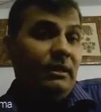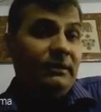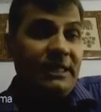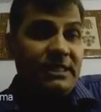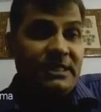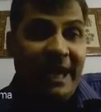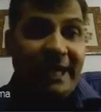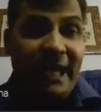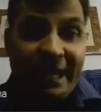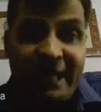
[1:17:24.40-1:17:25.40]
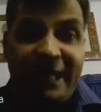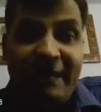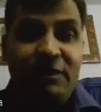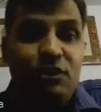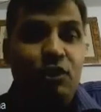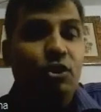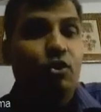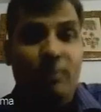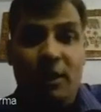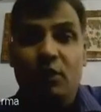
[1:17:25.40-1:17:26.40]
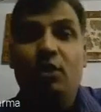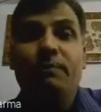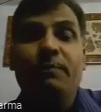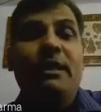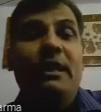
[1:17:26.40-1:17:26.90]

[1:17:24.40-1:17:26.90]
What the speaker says: this slide again I will show you tomorrow.